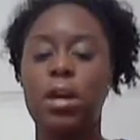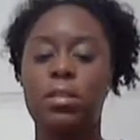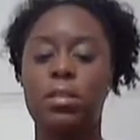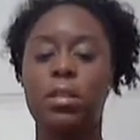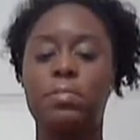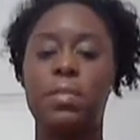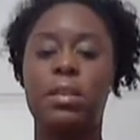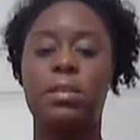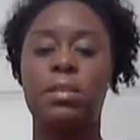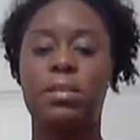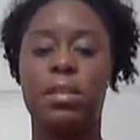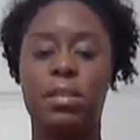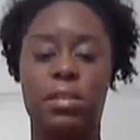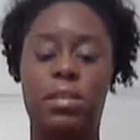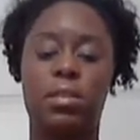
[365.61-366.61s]
So
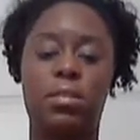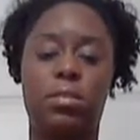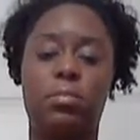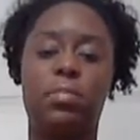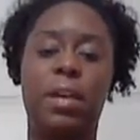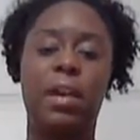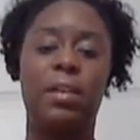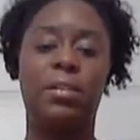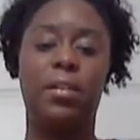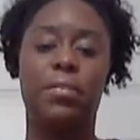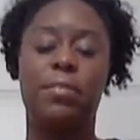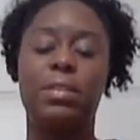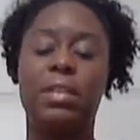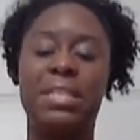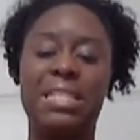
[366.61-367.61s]
this may
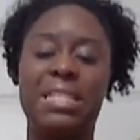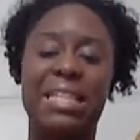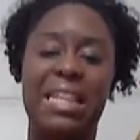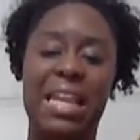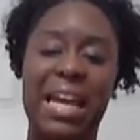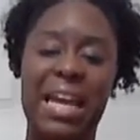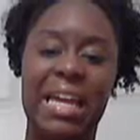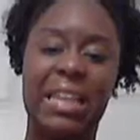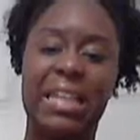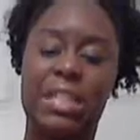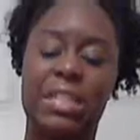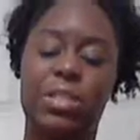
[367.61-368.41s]
have slightly